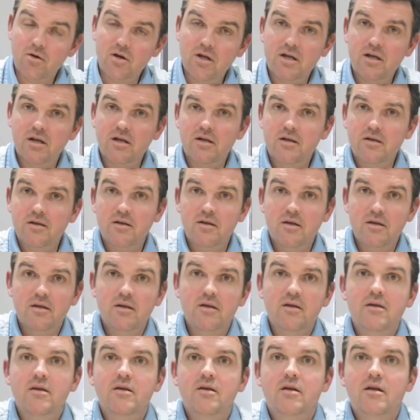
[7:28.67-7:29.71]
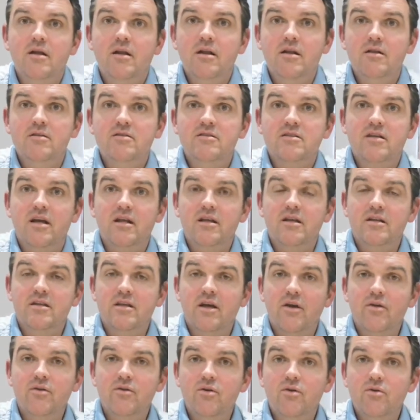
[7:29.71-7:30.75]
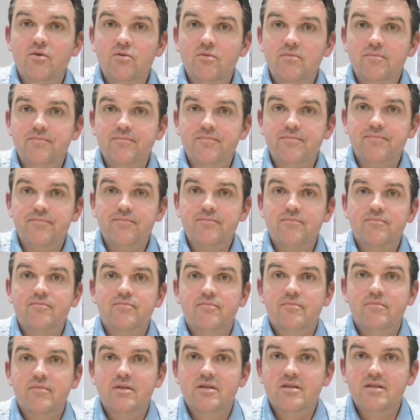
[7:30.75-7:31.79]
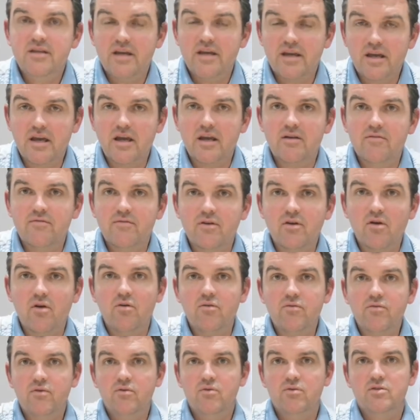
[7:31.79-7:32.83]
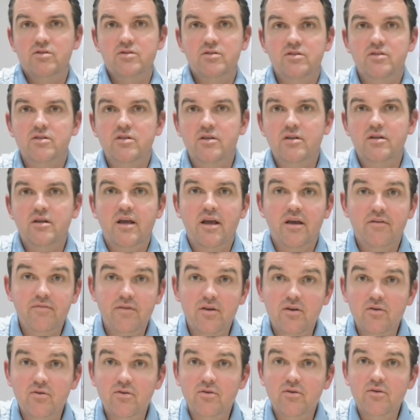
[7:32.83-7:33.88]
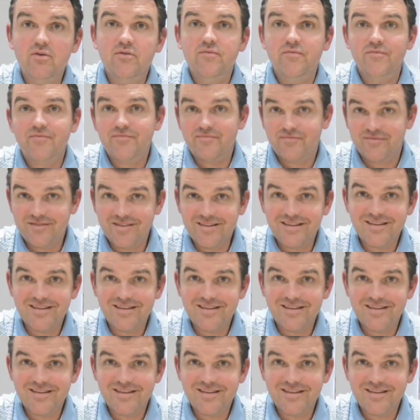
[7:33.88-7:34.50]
on a slightly down note, take care of the golf course. If you don't,